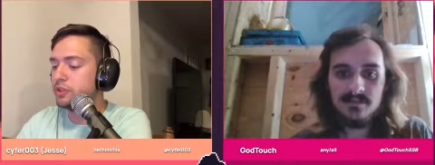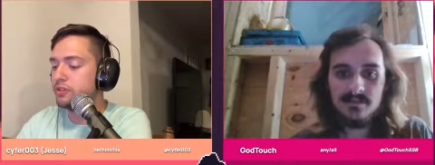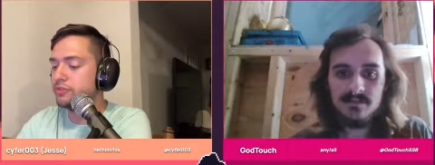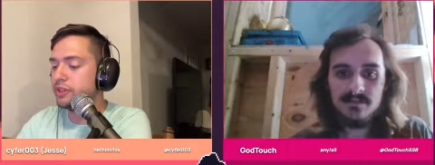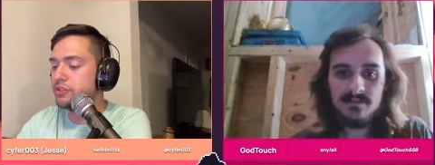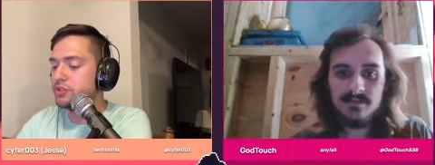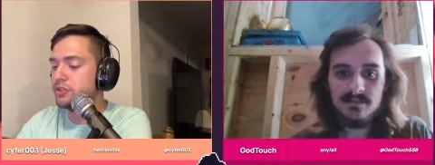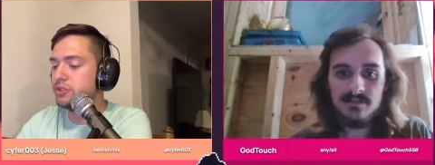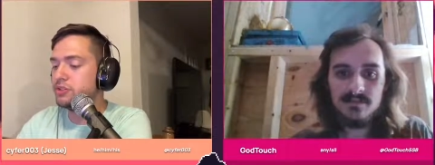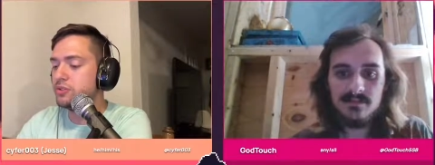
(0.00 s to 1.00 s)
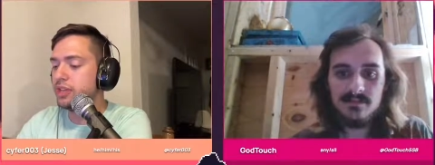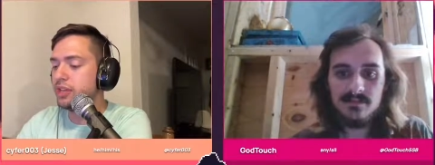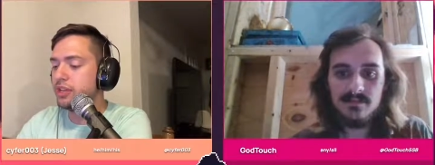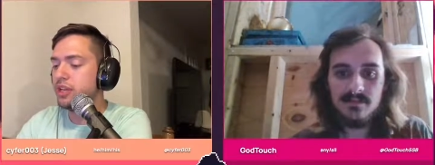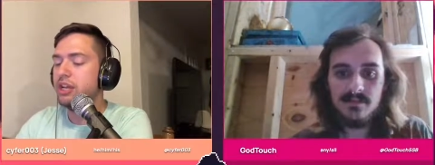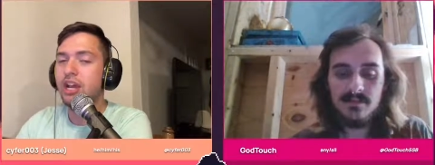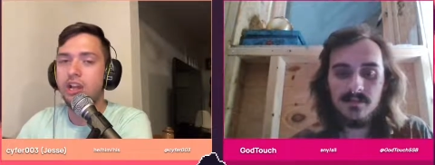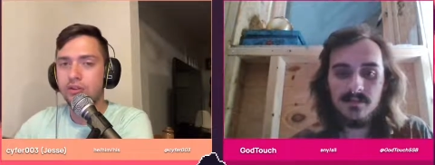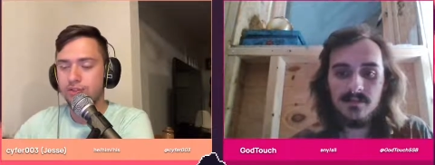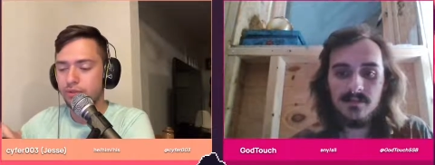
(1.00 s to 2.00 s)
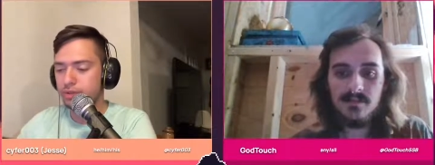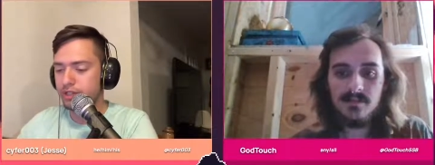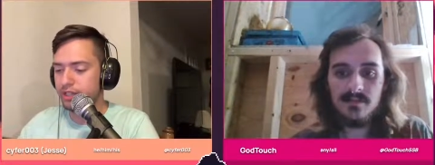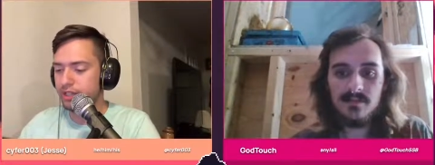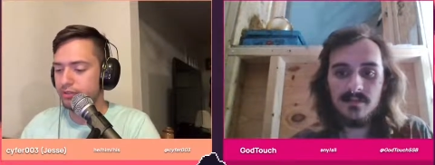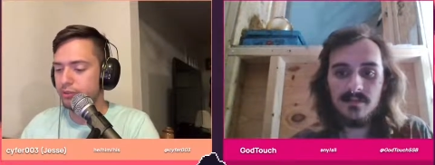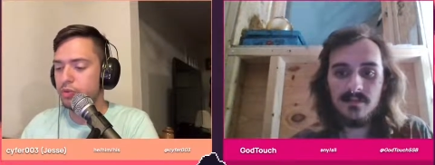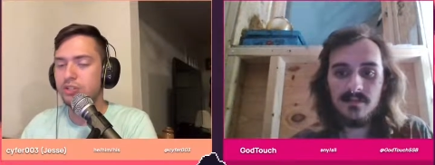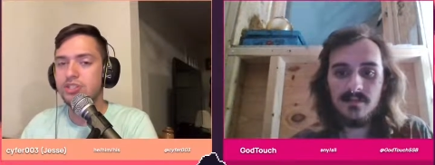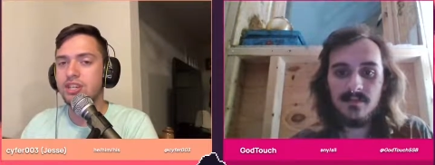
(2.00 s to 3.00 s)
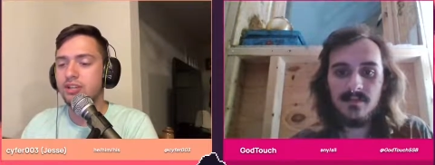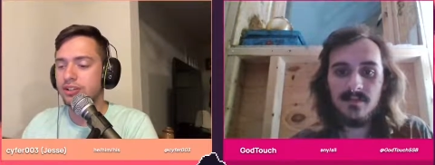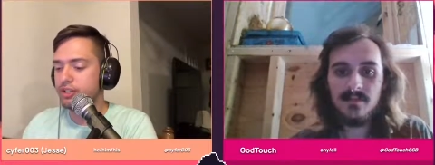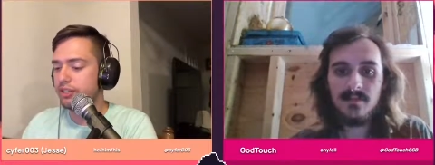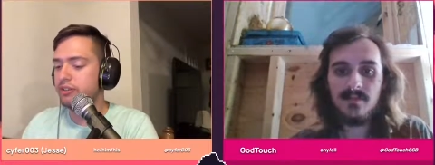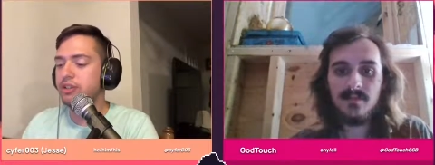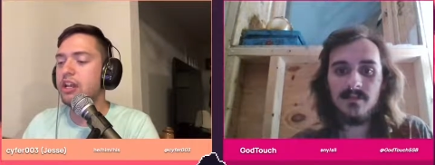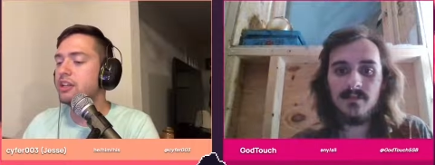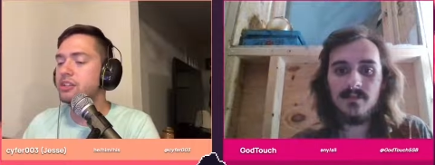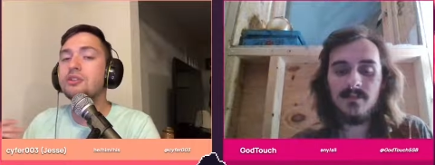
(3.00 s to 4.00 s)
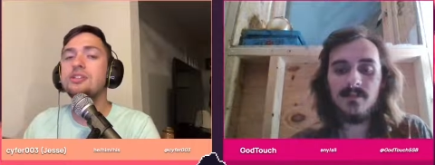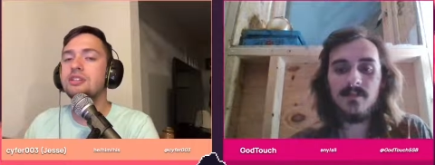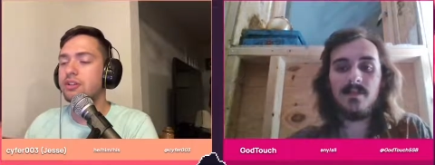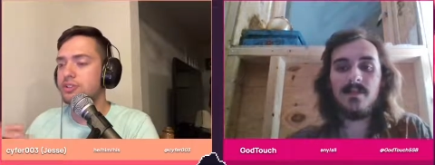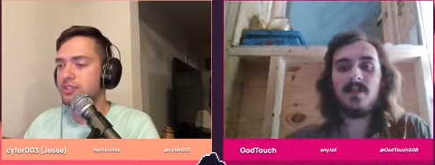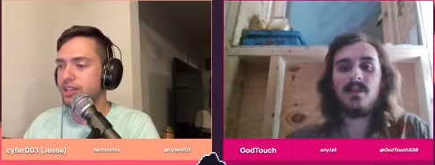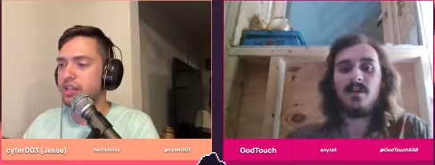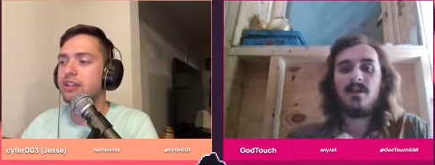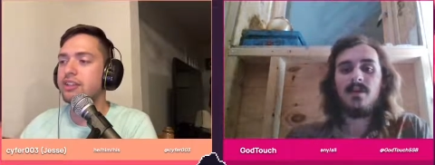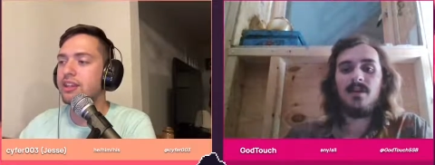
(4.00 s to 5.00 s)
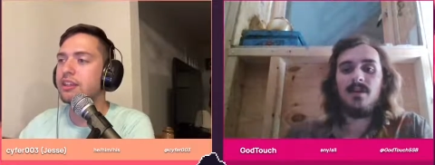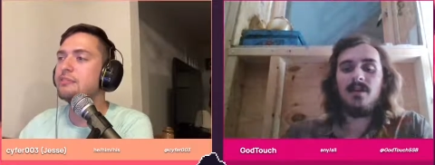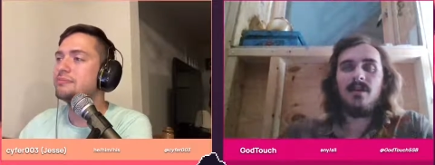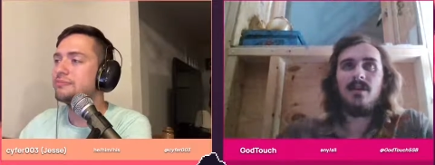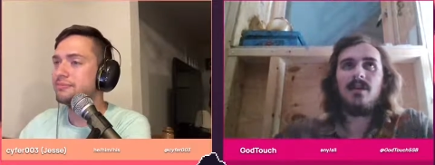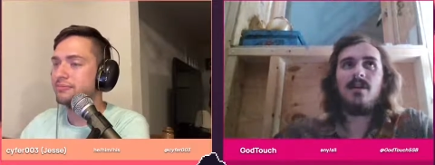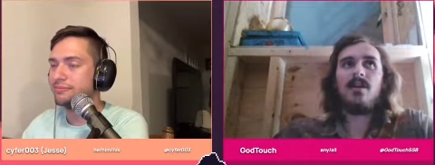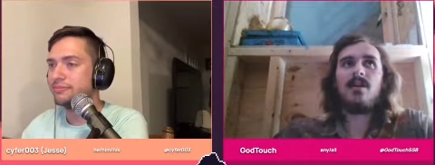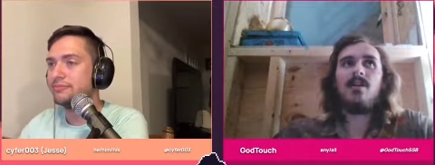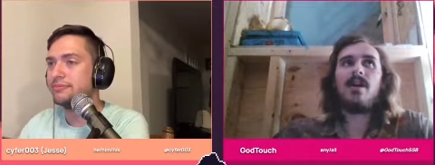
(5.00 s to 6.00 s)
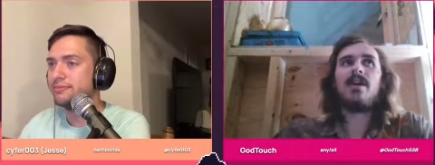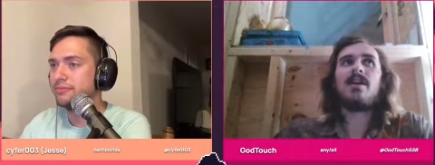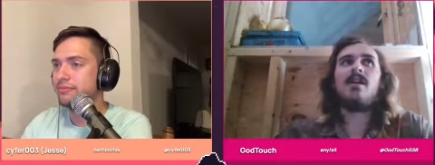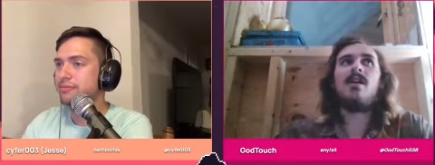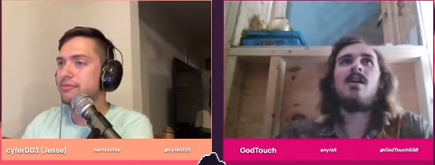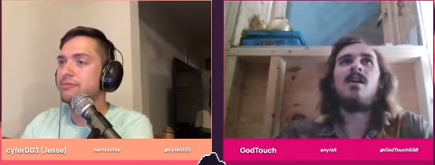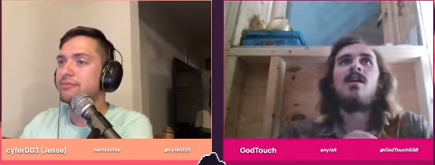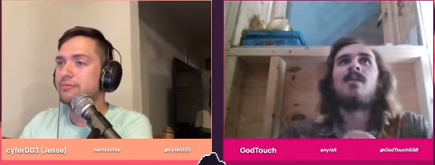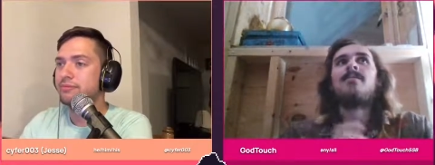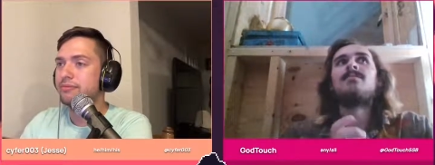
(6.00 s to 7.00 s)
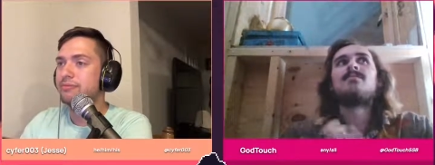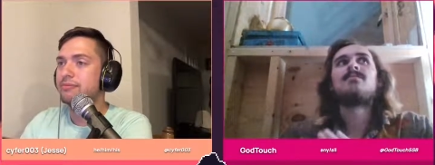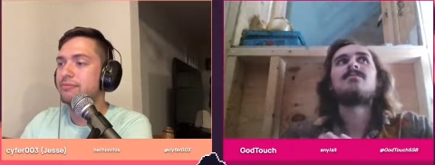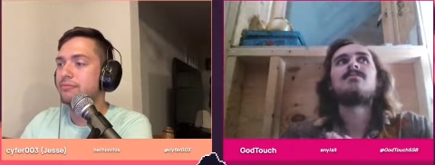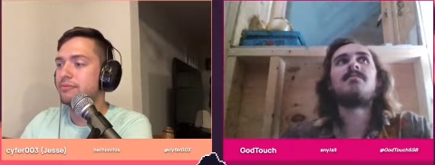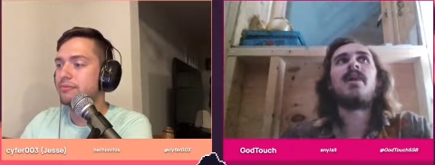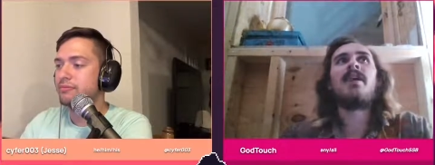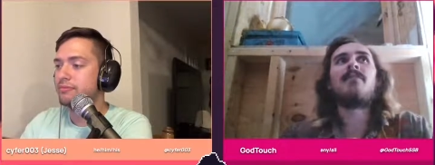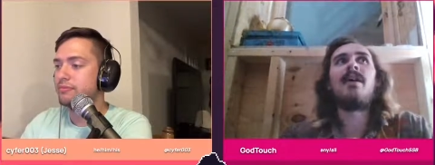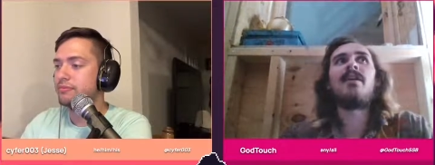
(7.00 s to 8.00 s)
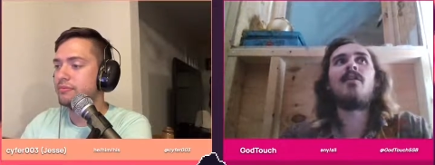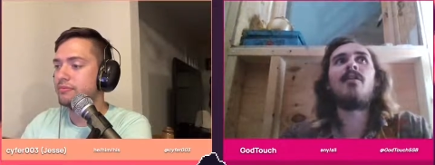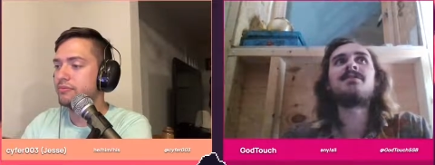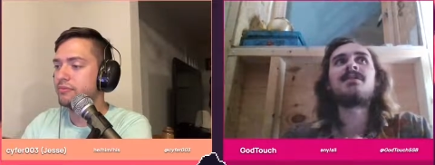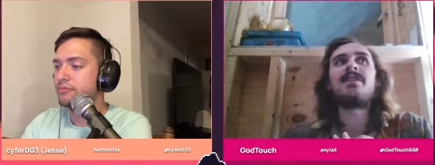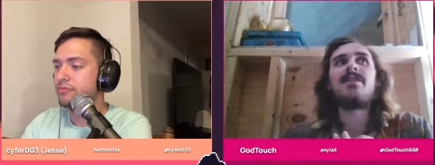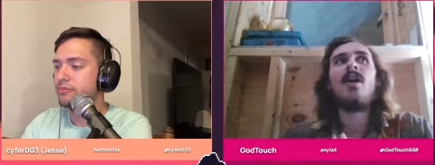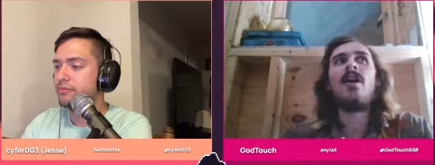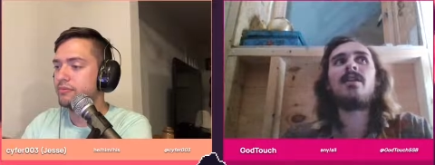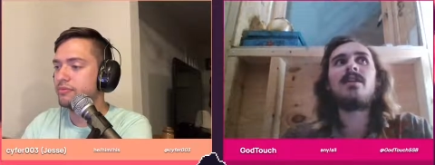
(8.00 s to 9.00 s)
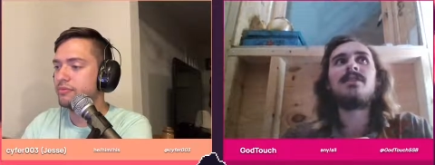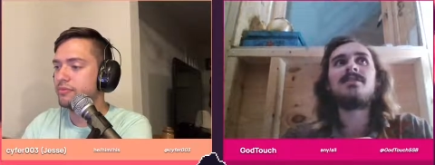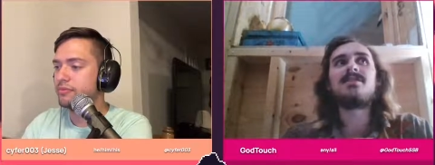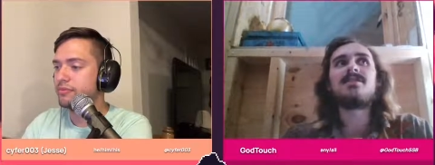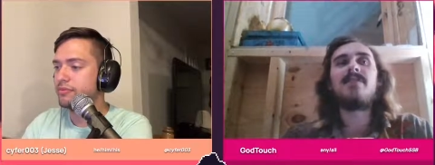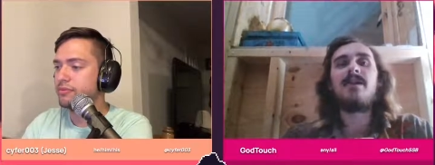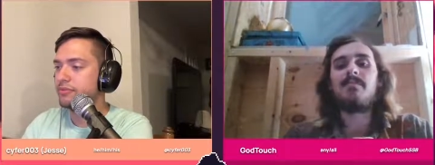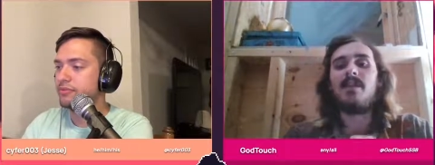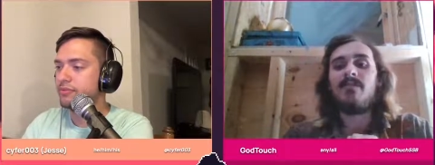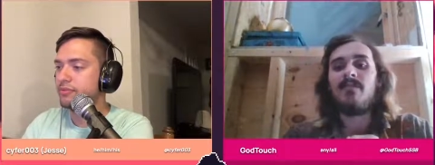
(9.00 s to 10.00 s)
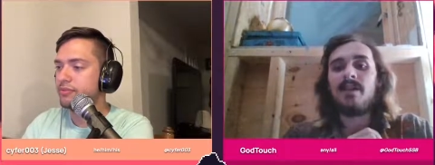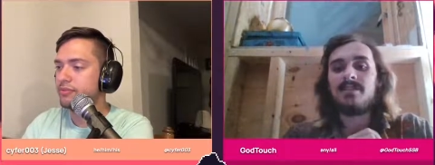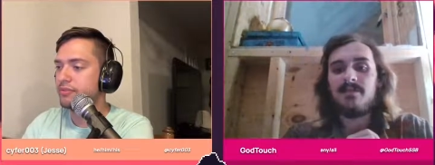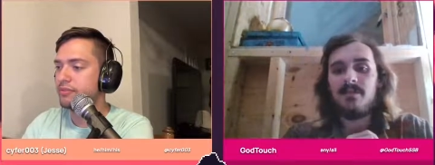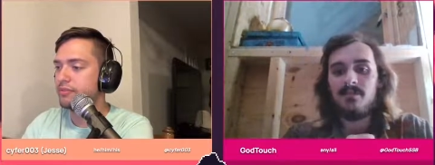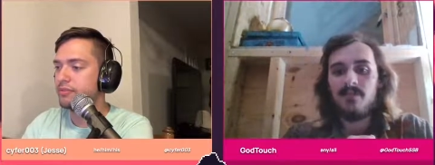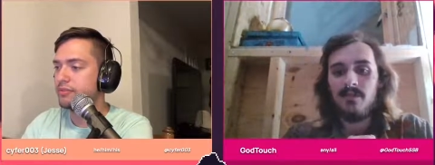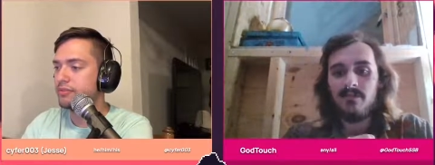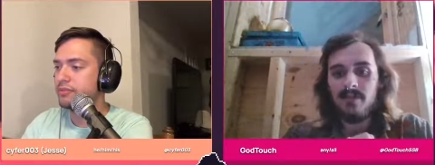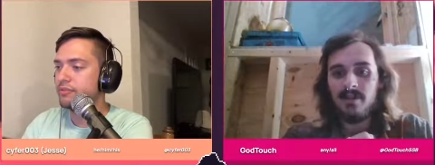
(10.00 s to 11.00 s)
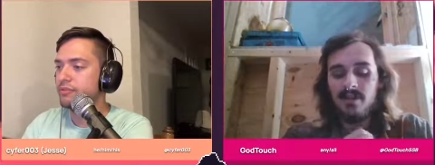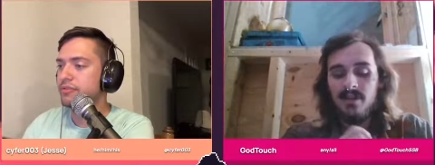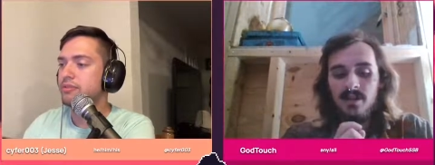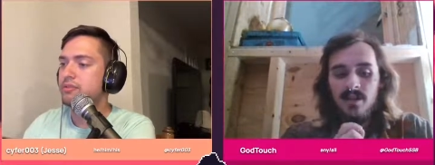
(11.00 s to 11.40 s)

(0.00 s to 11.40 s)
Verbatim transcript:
Speaker 1: to find you, you could do that. However, you want to roll us out here. Any closing thoughts, that kind of thing.
Speaker 2: Okay. Um, my my closing thought is this is my advice for improvement.